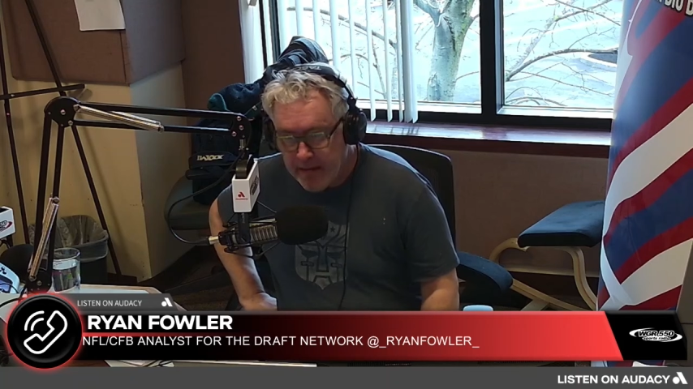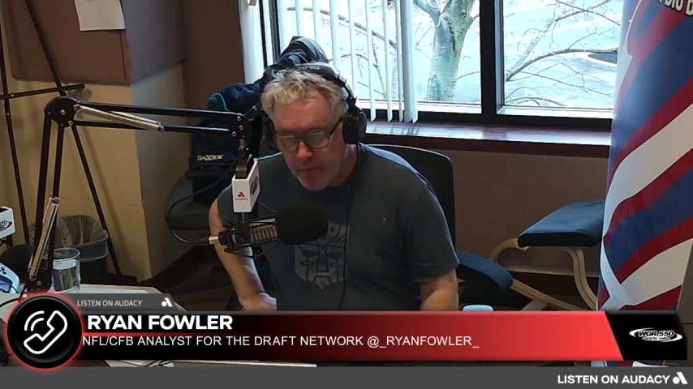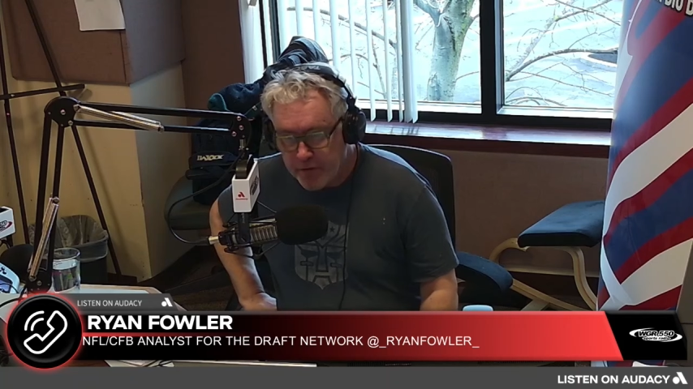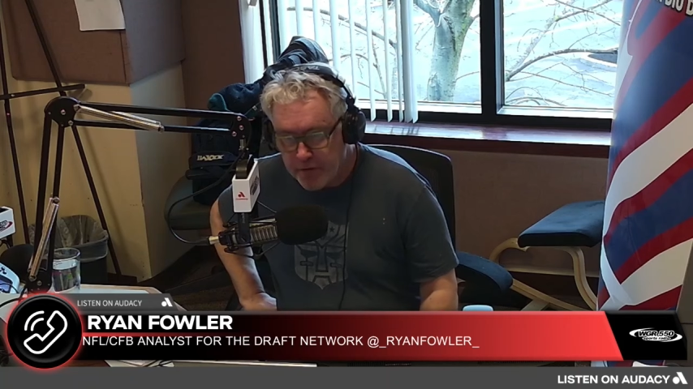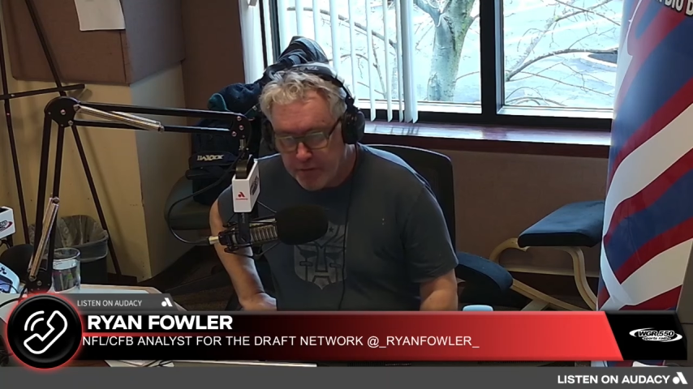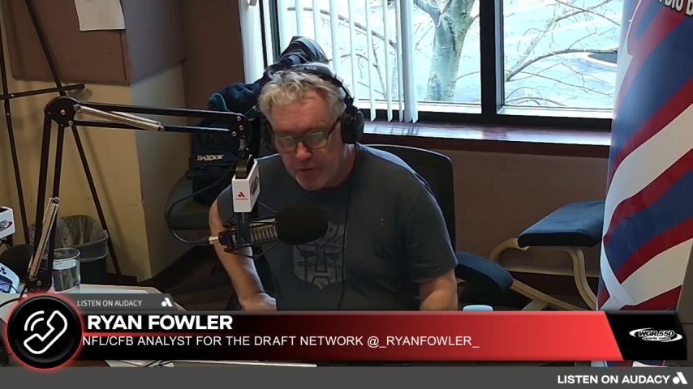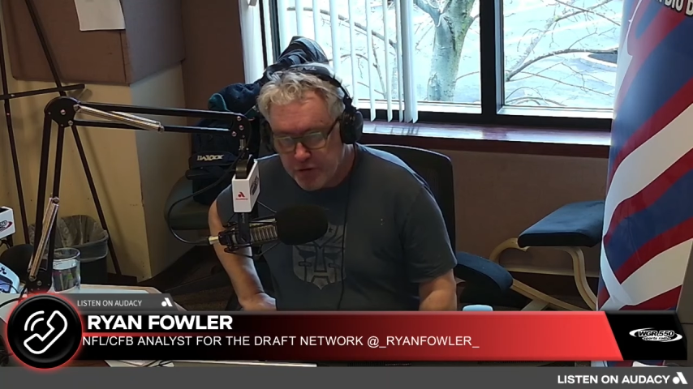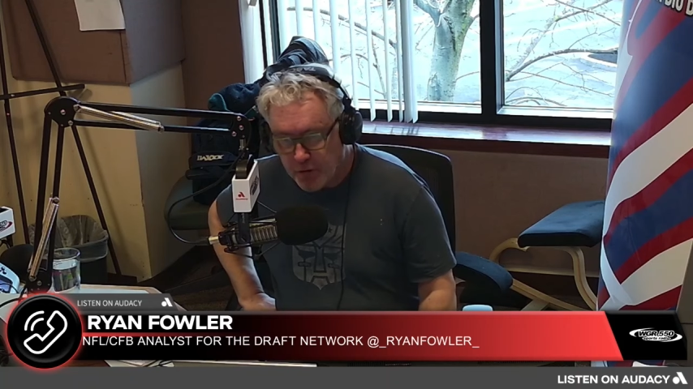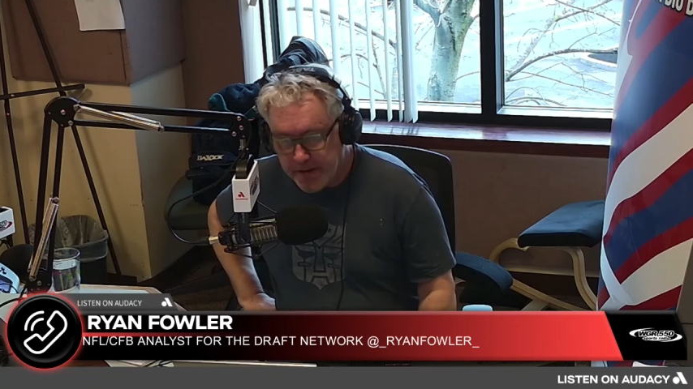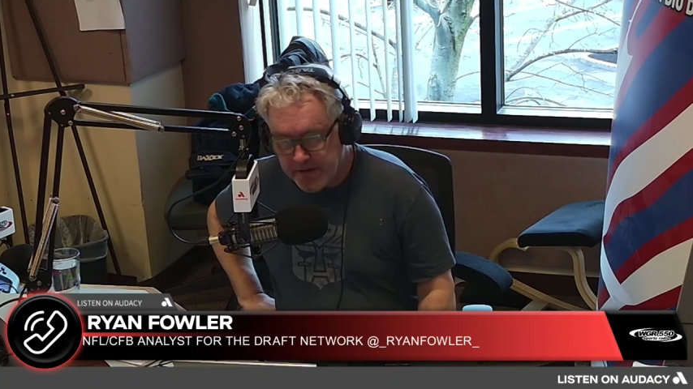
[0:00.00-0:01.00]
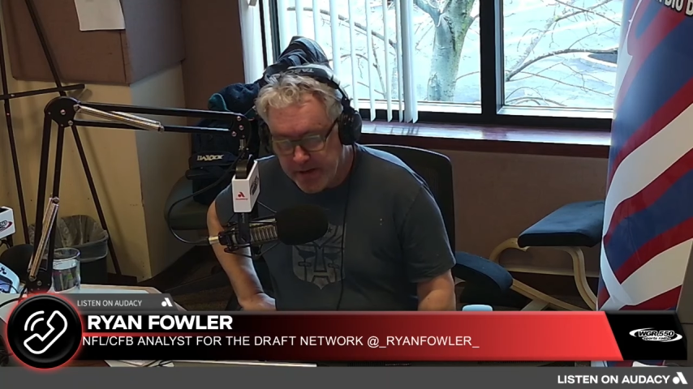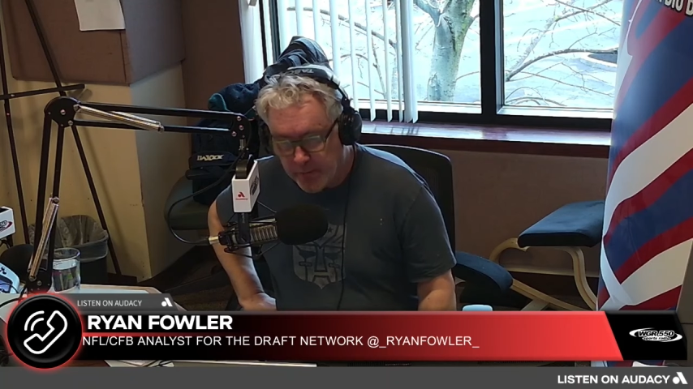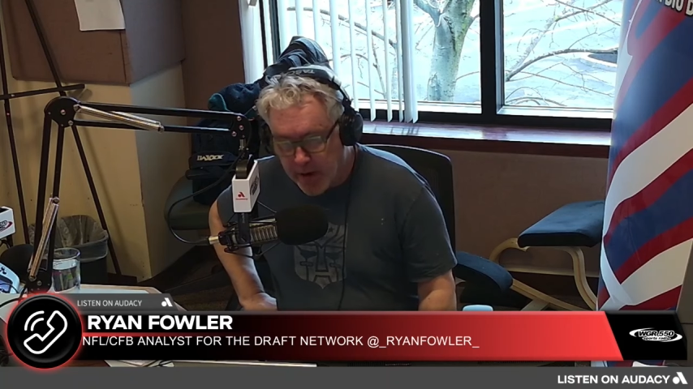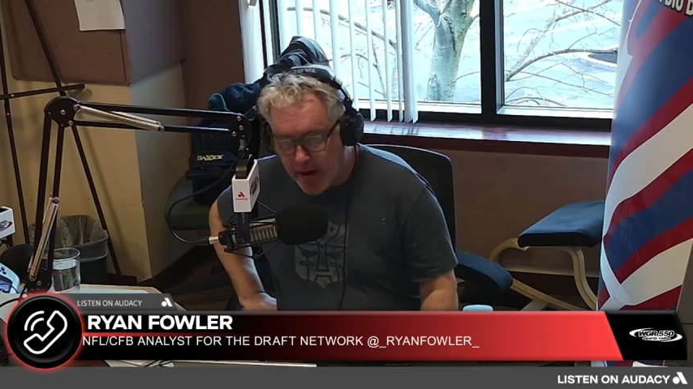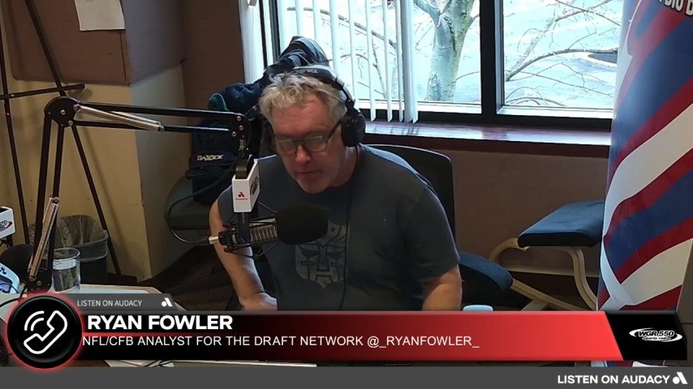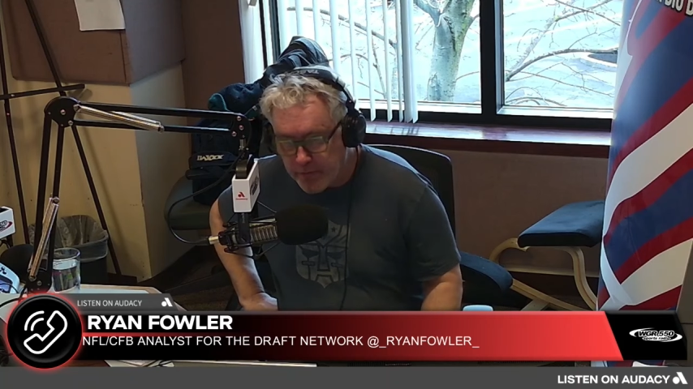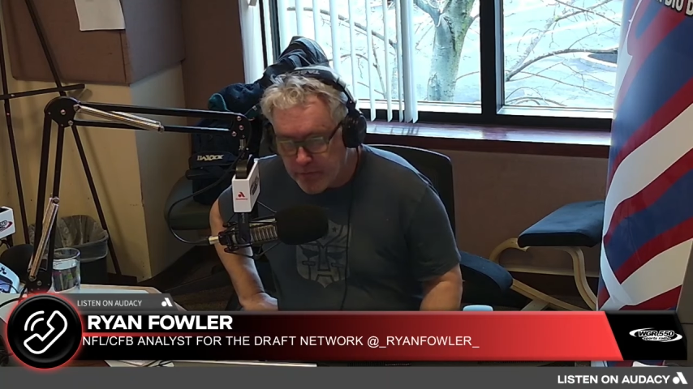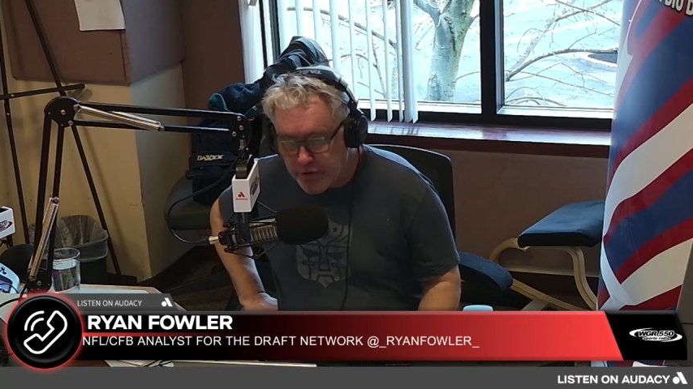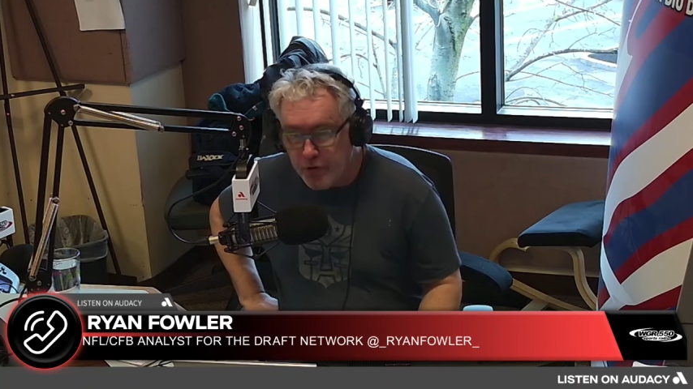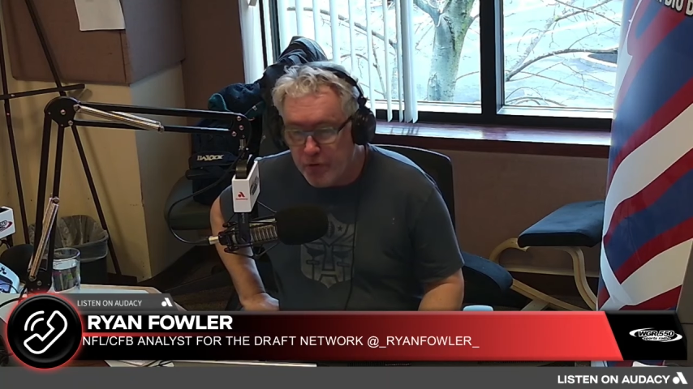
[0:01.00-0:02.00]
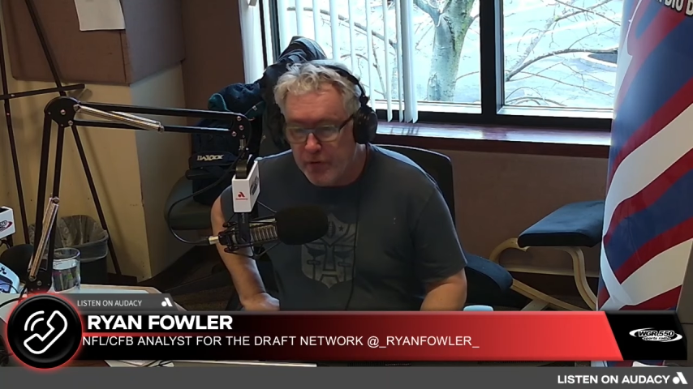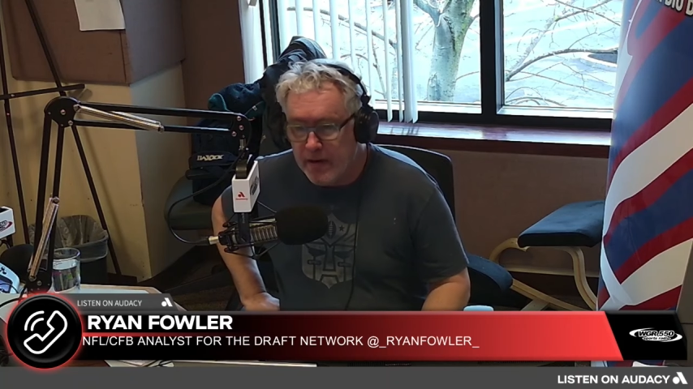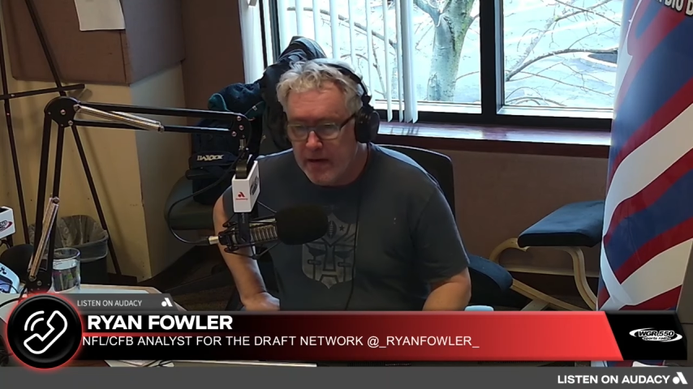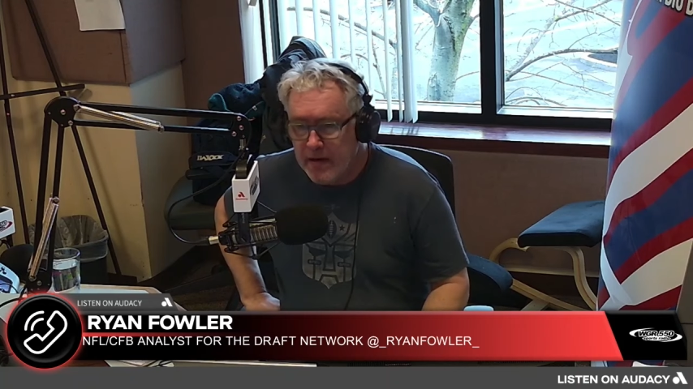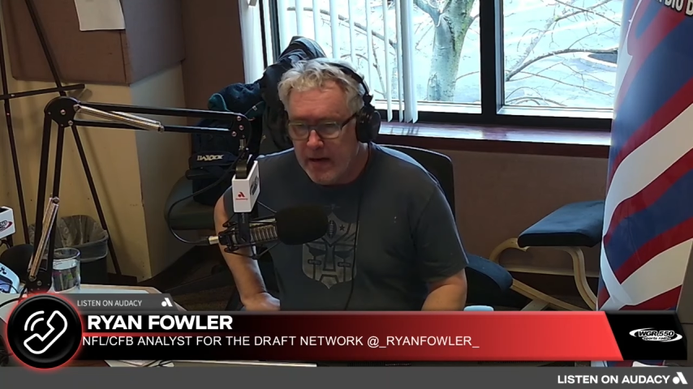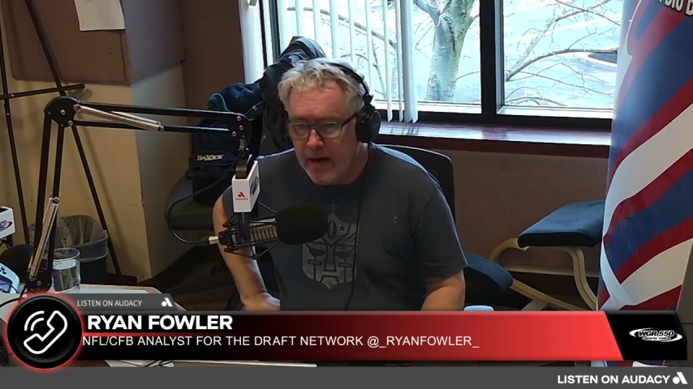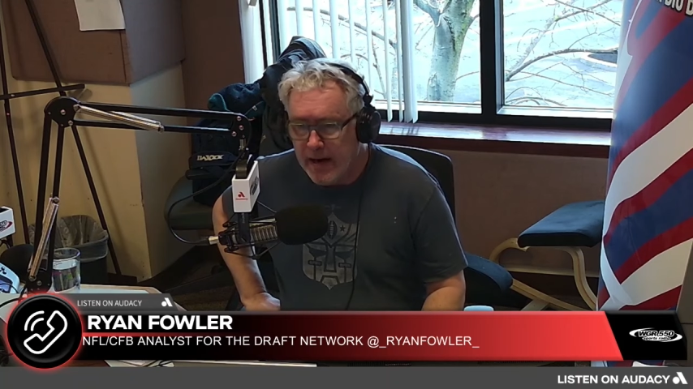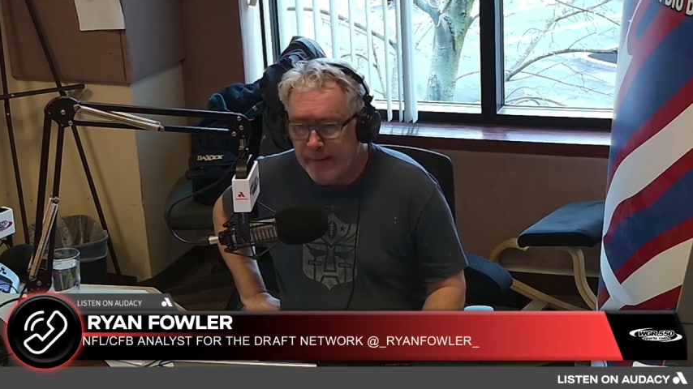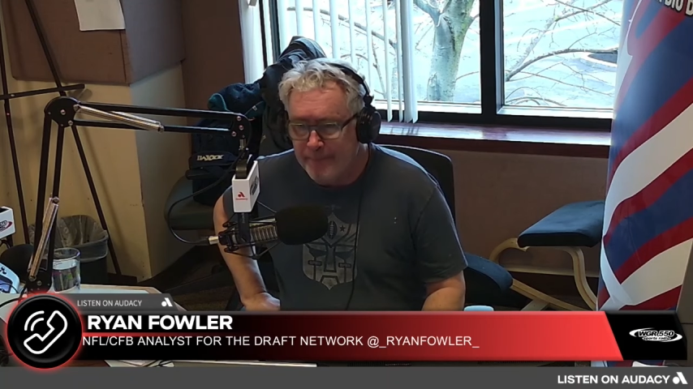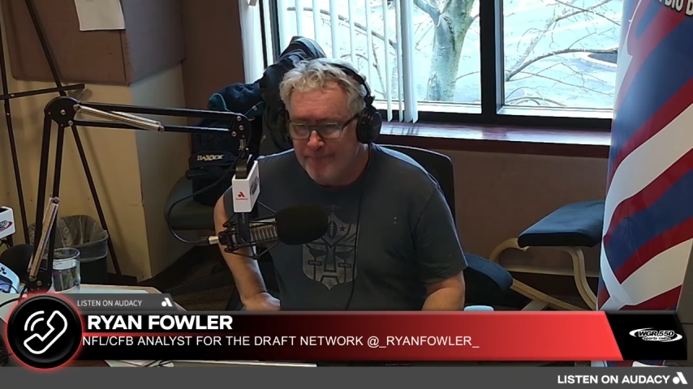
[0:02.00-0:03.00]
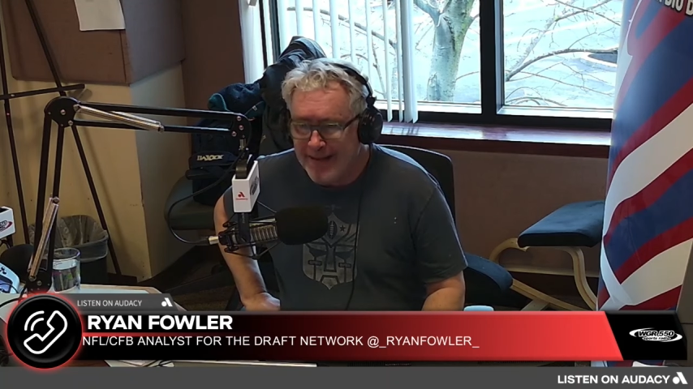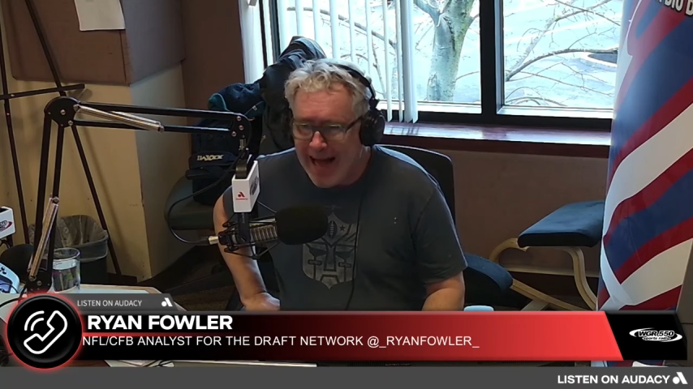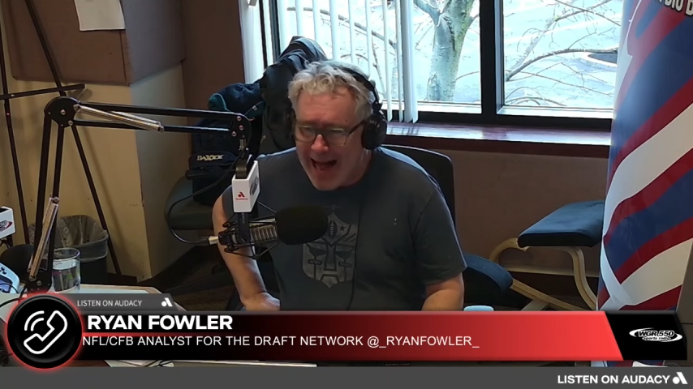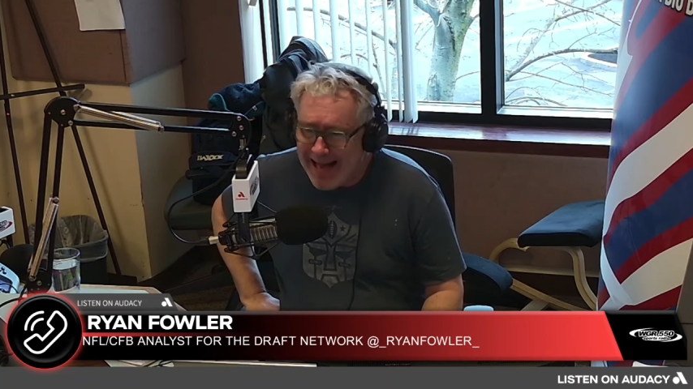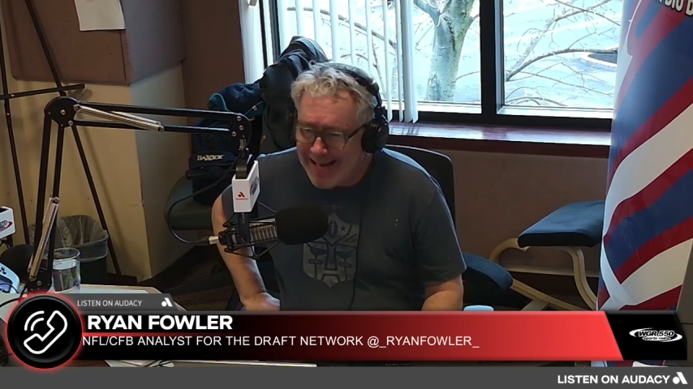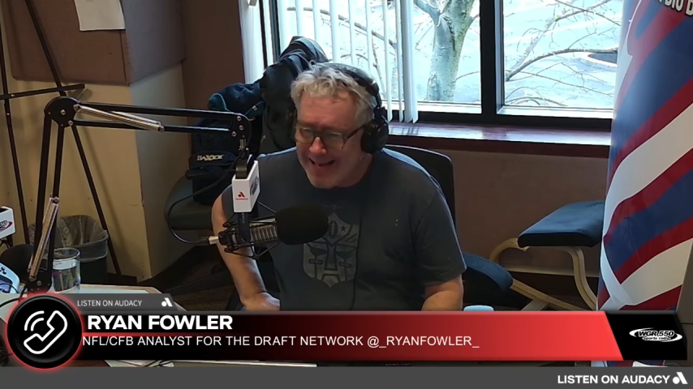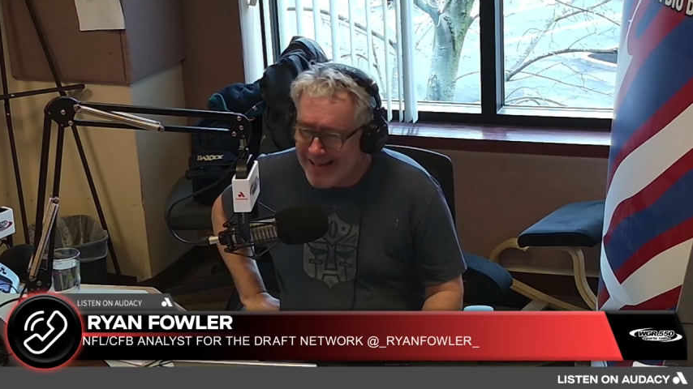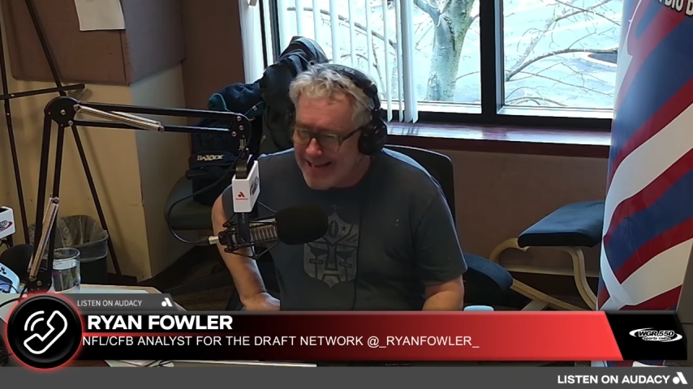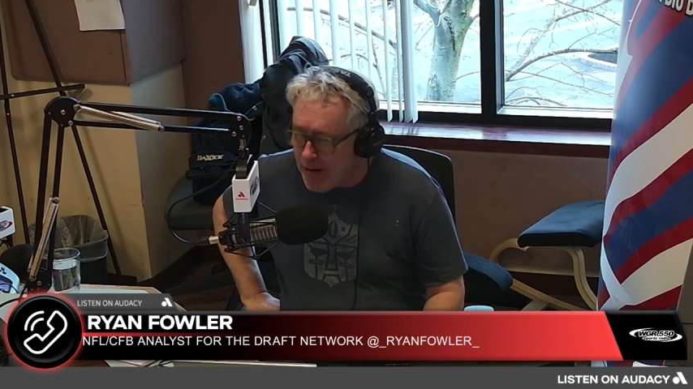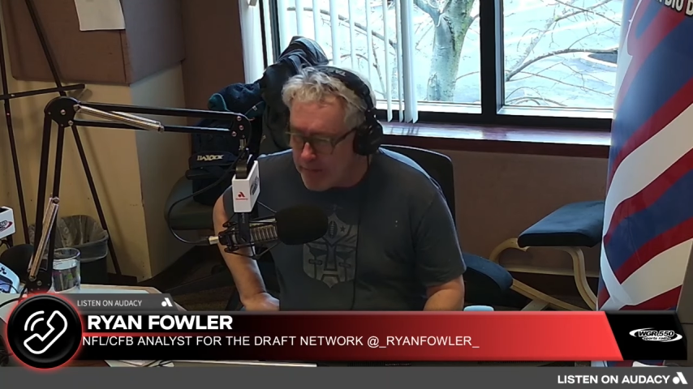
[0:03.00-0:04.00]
with the first choice in round 2. I doubt,